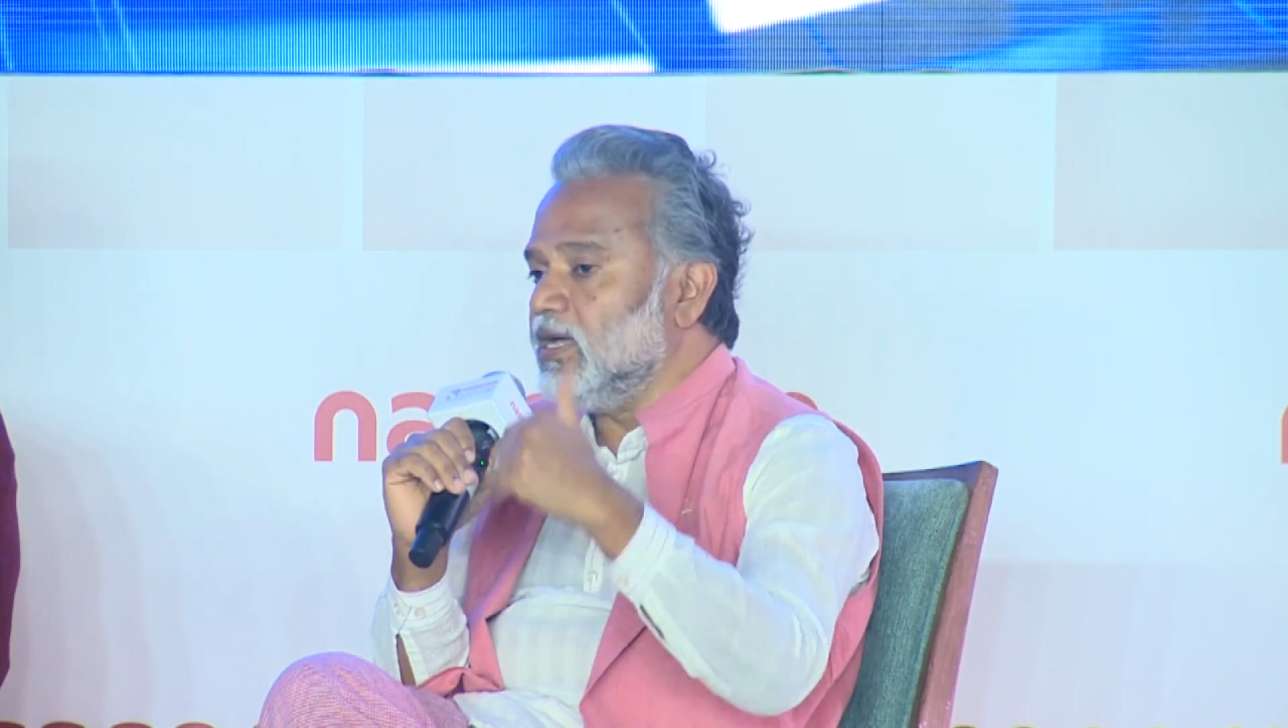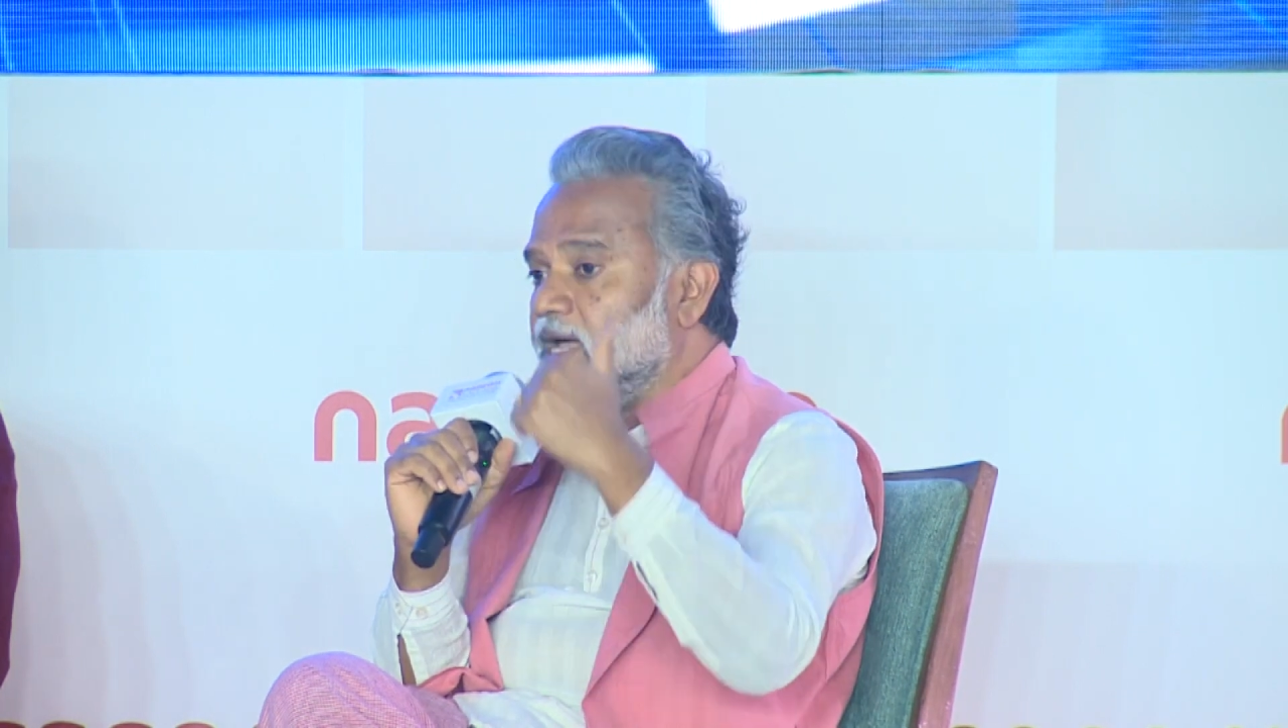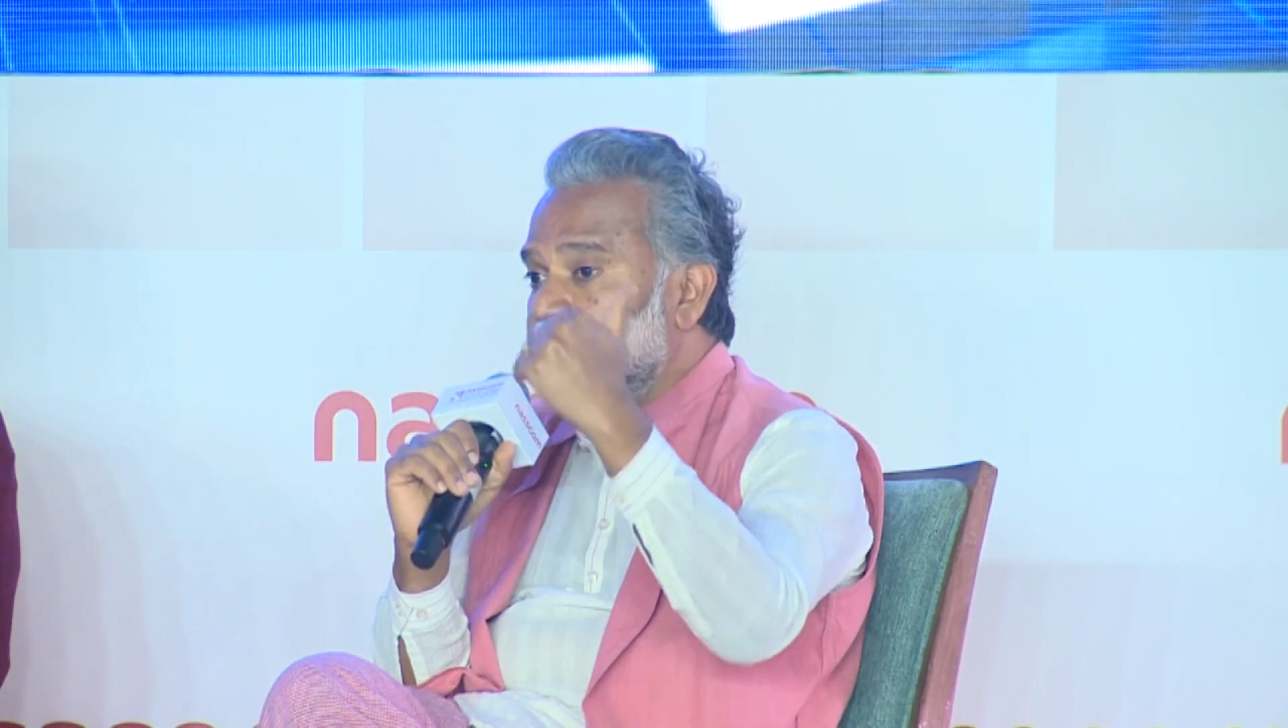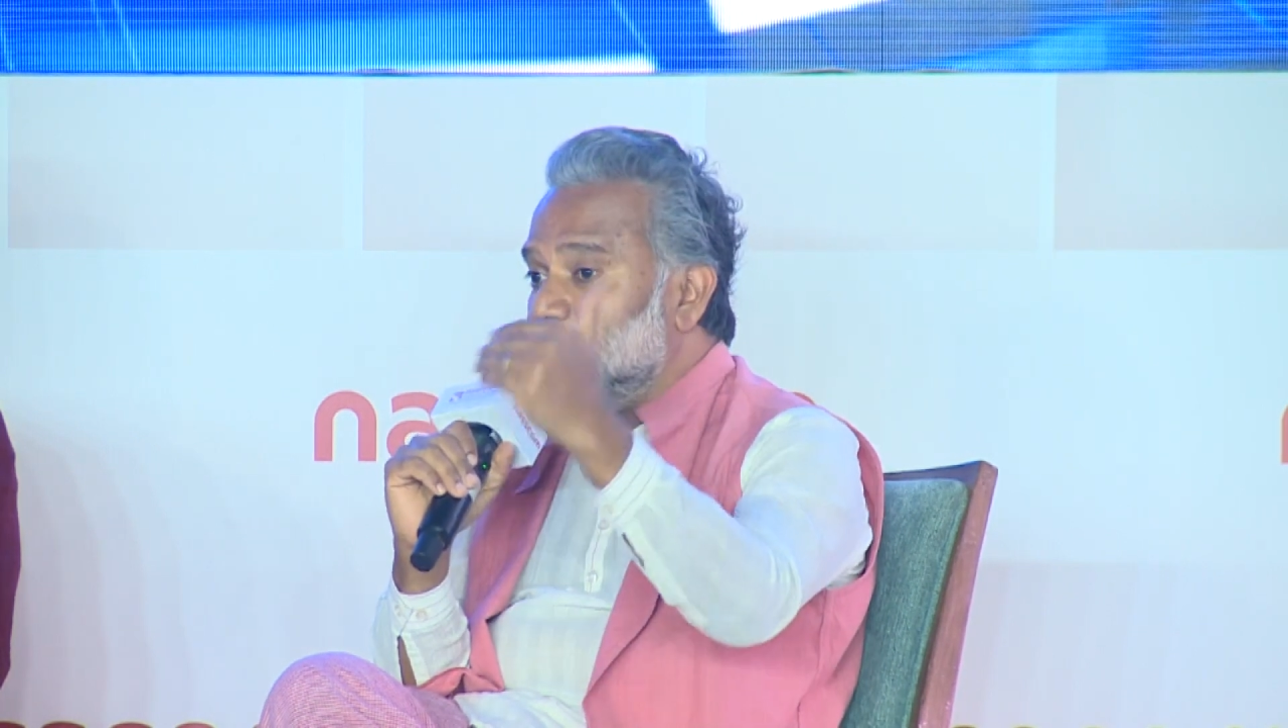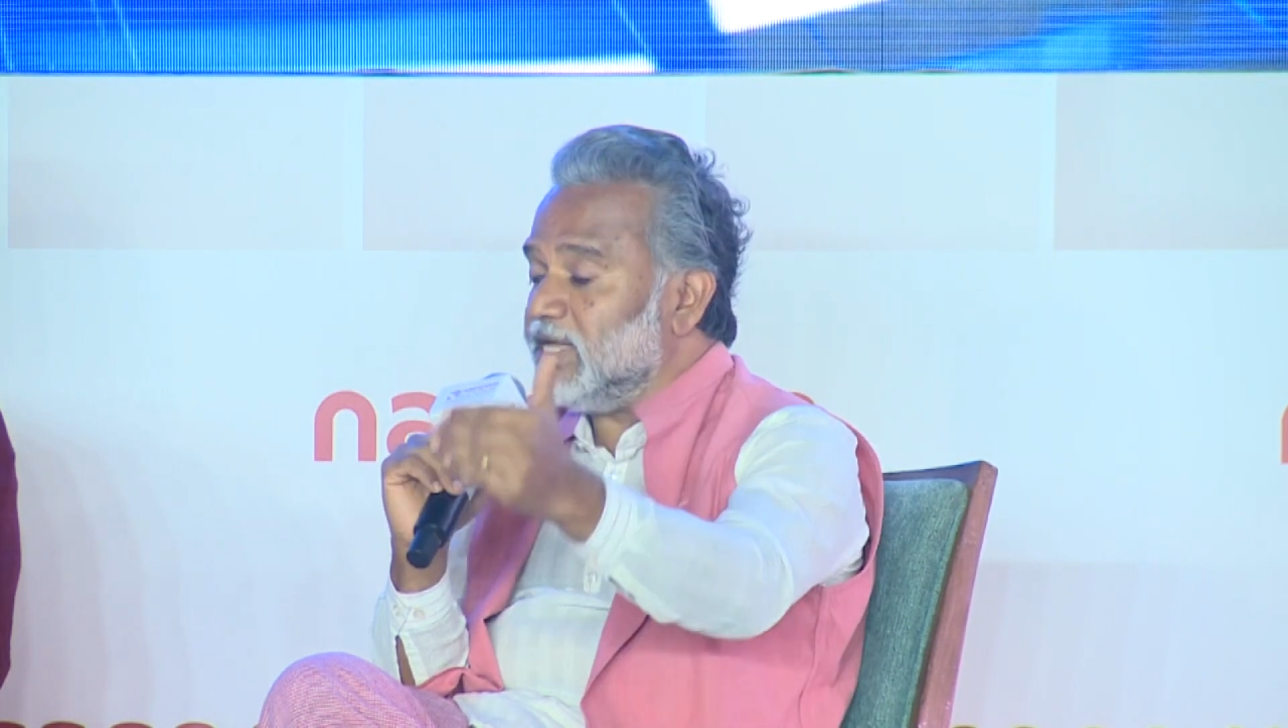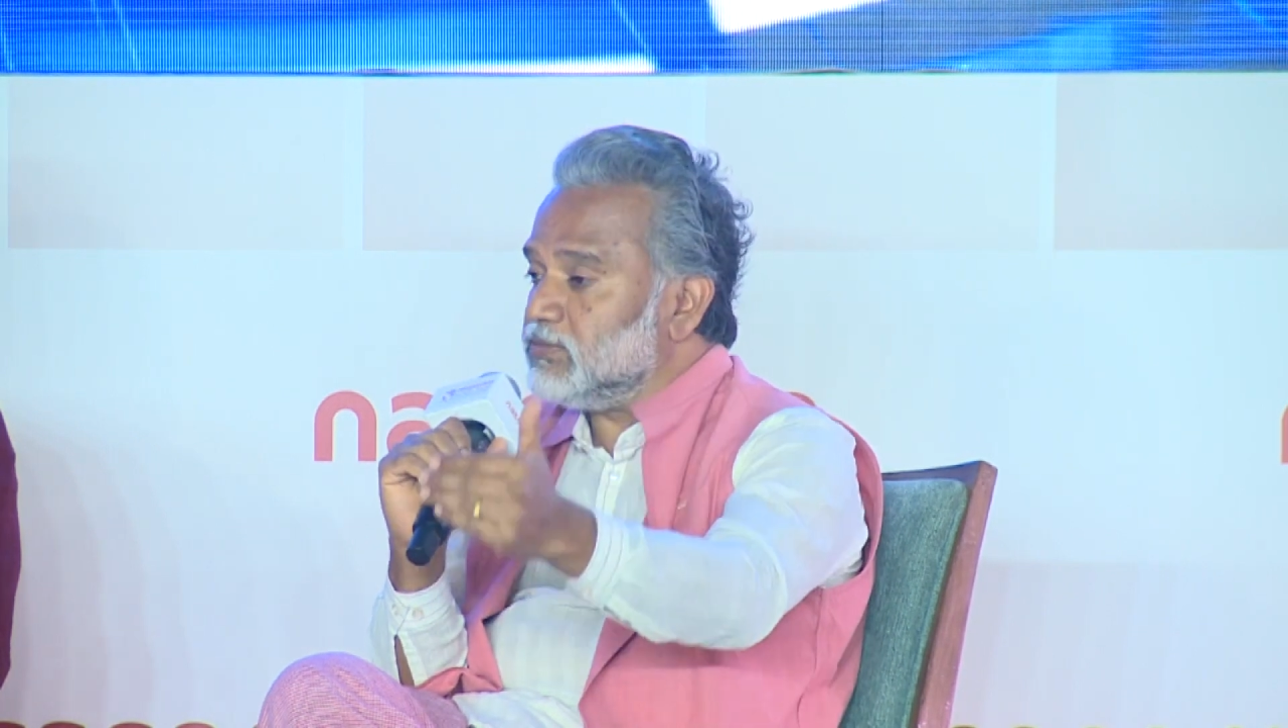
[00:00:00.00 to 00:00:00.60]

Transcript: and makes